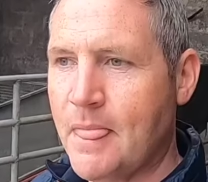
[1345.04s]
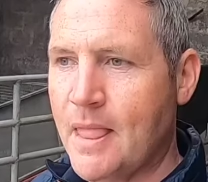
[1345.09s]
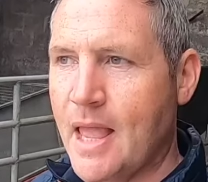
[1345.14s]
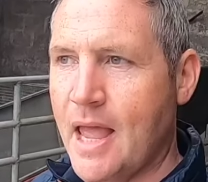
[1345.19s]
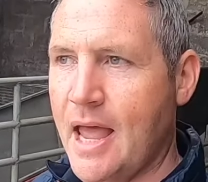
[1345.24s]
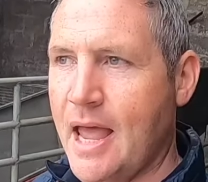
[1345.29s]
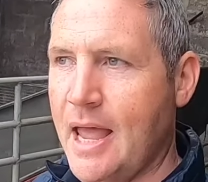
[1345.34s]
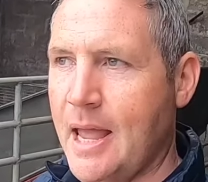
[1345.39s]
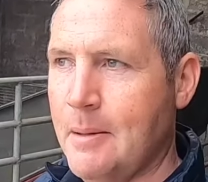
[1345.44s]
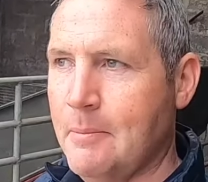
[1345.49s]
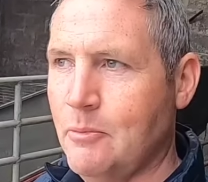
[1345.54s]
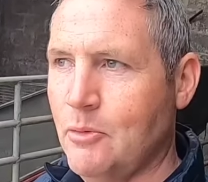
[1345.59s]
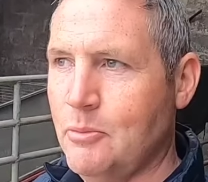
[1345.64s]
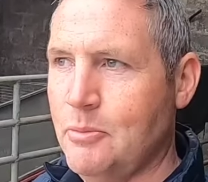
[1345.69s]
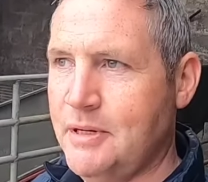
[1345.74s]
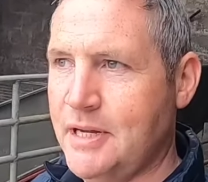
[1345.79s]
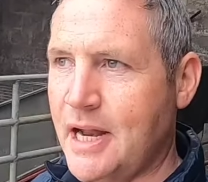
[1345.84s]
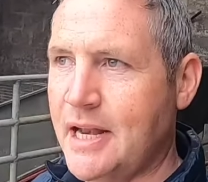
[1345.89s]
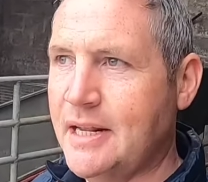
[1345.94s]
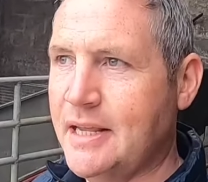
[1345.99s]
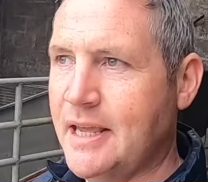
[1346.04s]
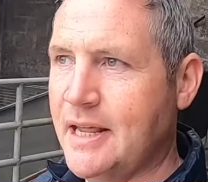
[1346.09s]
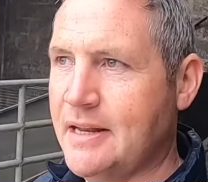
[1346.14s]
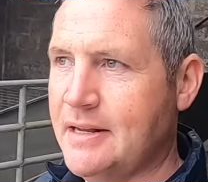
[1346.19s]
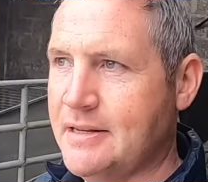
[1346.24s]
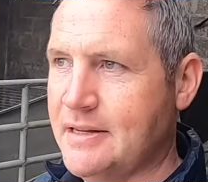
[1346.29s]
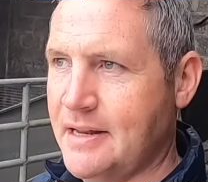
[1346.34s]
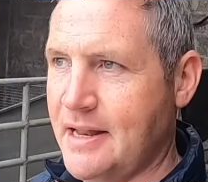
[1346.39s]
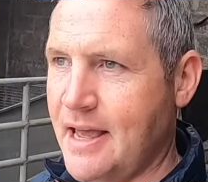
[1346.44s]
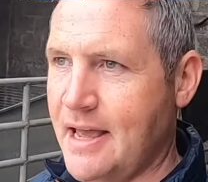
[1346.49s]
will be dedicated
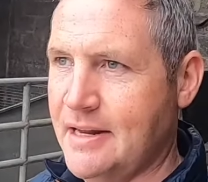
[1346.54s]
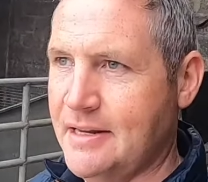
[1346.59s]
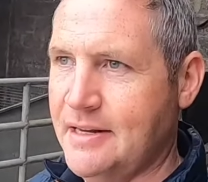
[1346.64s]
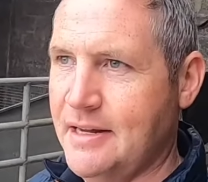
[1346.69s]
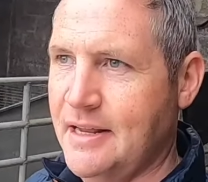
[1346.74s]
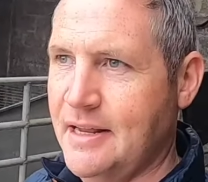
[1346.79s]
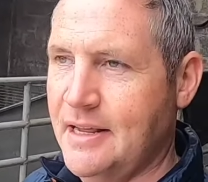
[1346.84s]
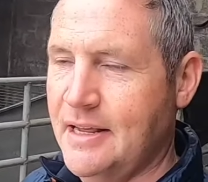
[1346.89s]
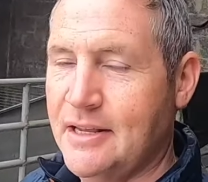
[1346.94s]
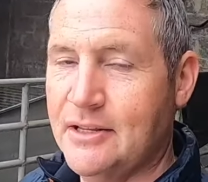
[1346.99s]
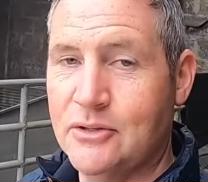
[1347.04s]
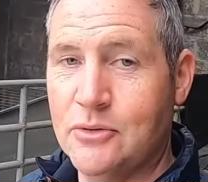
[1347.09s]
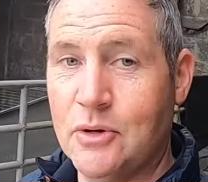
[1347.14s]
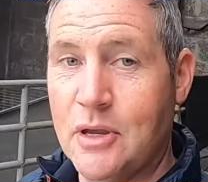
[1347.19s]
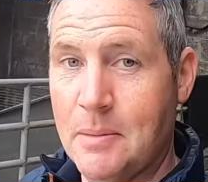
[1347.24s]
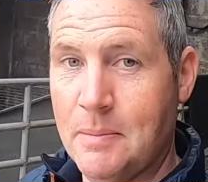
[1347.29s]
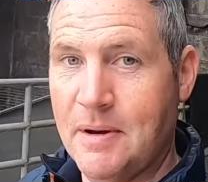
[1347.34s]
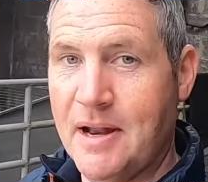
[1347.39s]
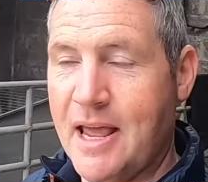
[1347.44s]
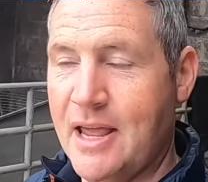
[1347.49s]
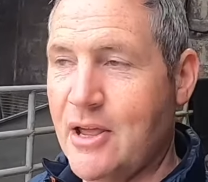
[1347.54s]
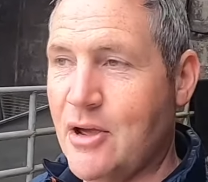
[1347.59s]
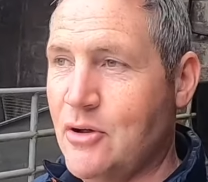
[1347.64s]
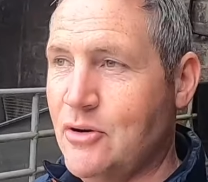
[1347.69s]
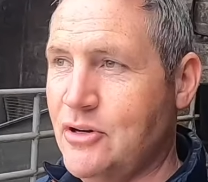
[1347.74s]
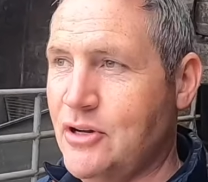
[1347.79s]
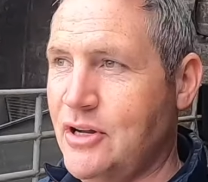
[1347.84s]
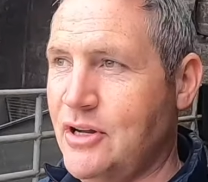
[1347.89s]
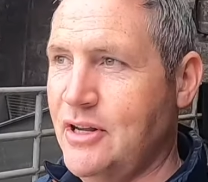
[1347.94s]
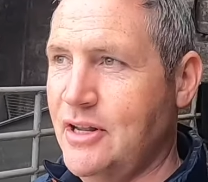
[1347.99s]
to that, so keep an eye
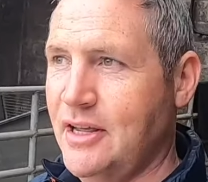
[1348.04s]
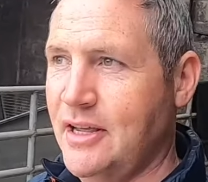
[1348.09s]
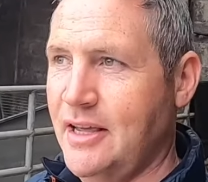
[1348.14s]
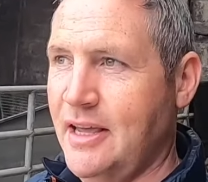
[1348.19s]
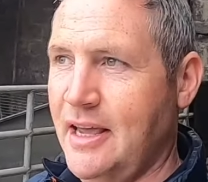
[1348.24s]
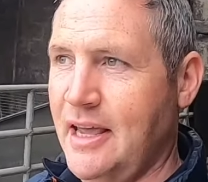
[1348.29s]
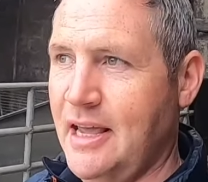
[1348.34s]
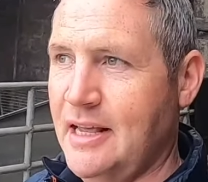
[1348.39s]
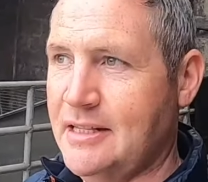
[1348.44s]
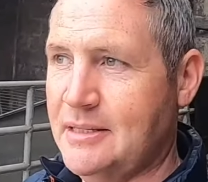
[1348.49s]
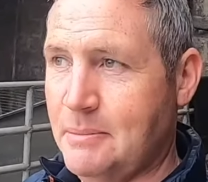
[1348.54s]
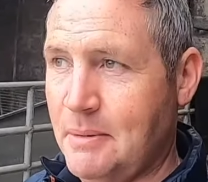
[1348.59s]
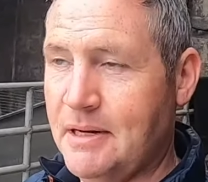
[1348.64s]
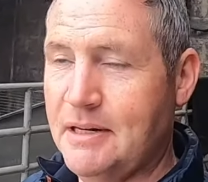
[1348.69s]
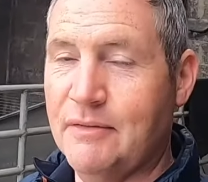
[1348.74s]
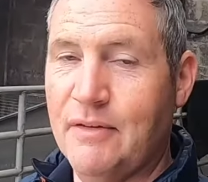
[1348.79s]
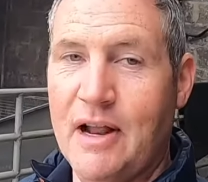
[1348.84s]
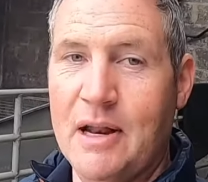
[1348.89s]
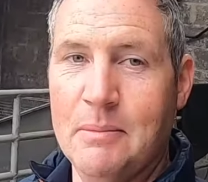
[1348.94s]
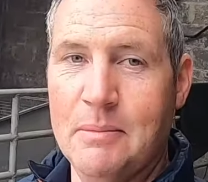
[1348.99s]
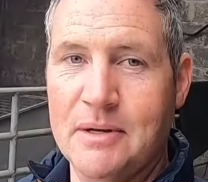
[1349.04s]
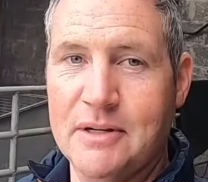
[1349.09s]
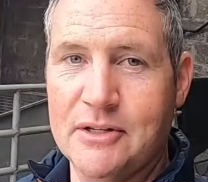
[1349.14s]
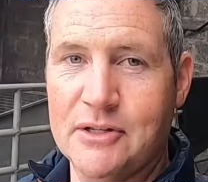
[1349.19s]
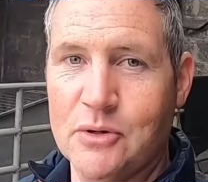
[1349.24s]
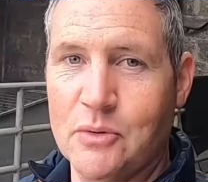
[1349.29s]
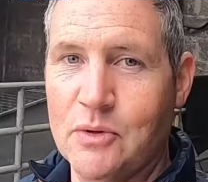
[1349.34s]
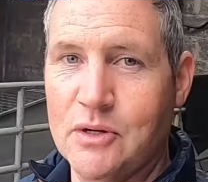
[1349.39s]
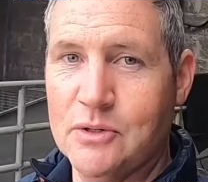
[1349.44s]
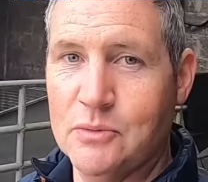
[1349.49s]
out. It's a big development,
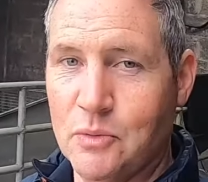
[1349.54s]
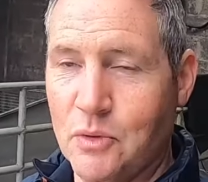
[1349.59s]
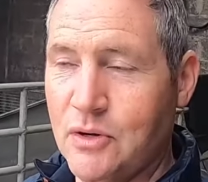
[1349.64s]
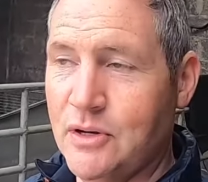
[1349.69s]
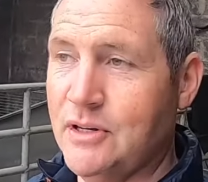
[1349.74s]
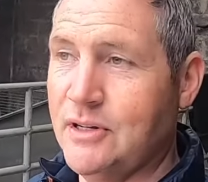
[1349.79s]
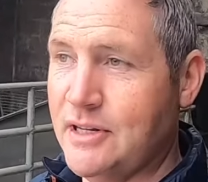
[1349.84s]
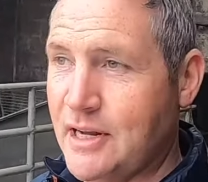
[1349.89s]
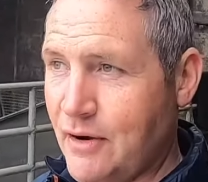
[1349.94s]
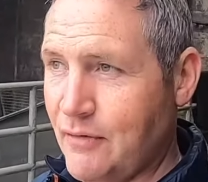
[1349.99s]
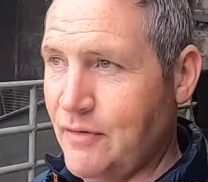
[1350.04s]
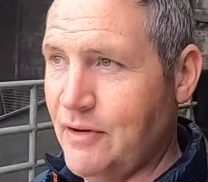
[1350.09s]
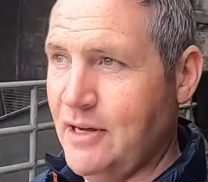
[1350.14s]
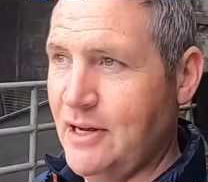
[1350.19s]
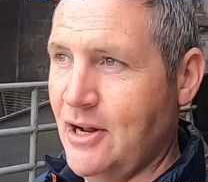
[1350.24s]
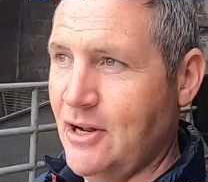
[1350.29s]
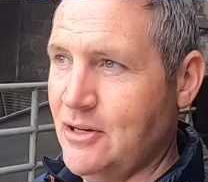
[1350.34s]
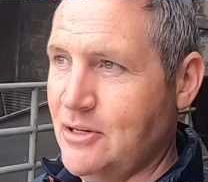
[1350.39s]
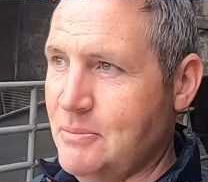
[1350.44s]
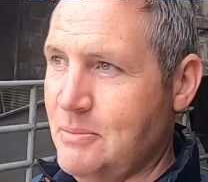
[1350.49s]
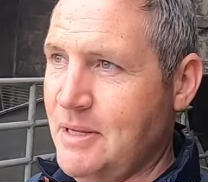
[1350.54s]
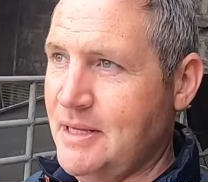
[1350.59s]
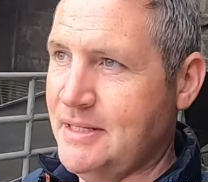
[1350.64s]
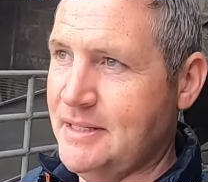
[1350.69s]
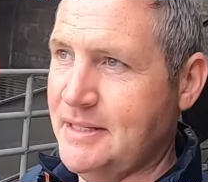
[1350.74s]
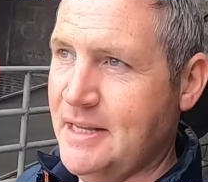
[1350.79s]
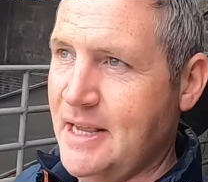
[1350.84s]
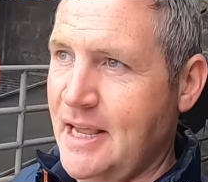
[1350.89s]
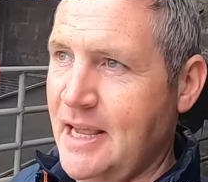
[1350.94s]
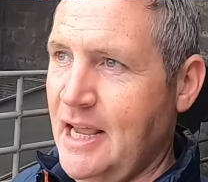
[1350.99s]
so it's one definitely not to
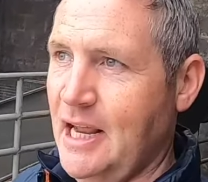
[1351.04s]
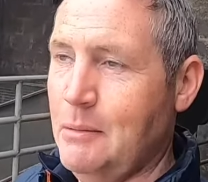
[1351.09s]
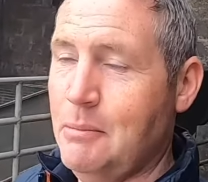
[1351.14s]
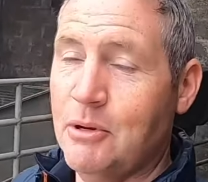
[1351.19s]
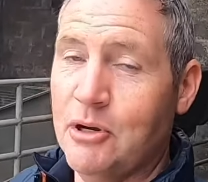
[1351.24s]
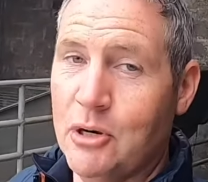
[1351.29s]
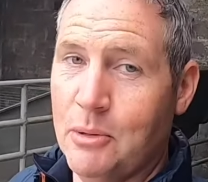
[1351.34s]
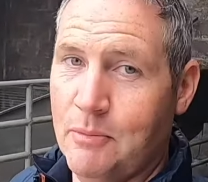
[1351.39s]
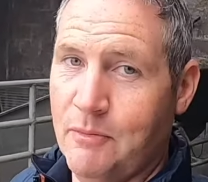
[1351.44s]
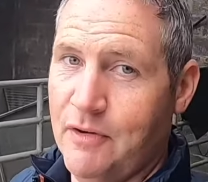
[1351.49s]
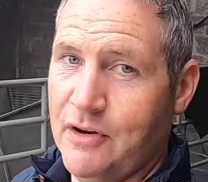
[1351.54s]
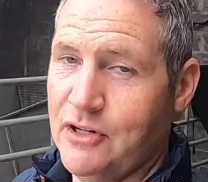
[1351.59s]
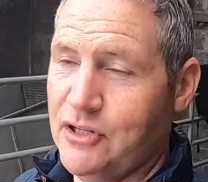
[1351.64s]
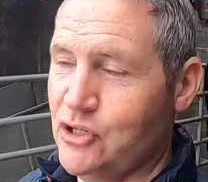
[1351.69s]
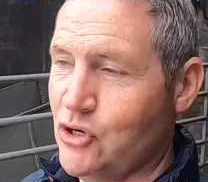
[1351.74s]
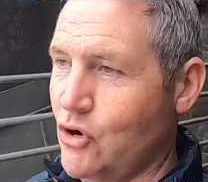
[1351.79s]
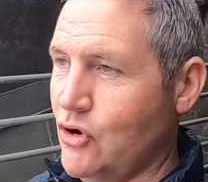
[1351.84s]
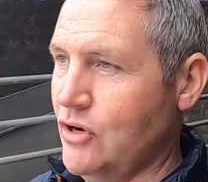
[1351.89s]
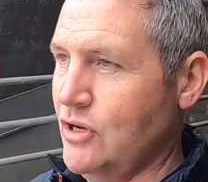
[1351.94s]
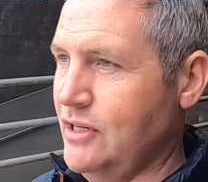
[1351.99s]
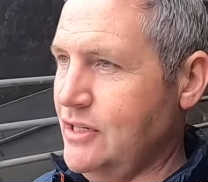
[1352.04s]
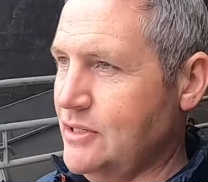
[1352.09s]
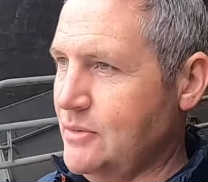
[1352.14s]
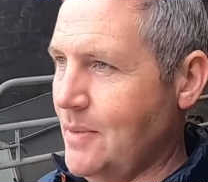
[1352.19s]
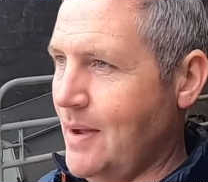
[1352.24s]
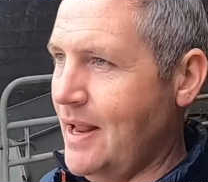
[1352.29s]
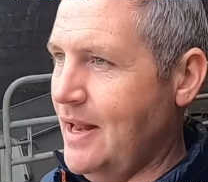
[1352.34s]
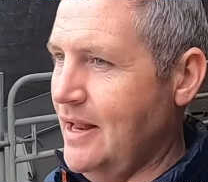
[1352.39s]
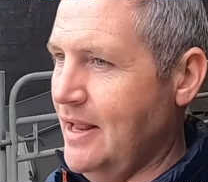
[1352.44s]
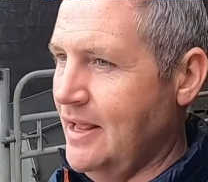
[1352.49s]
miss. It'll be going up very shortly as
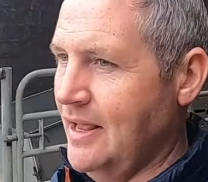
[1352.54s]
well.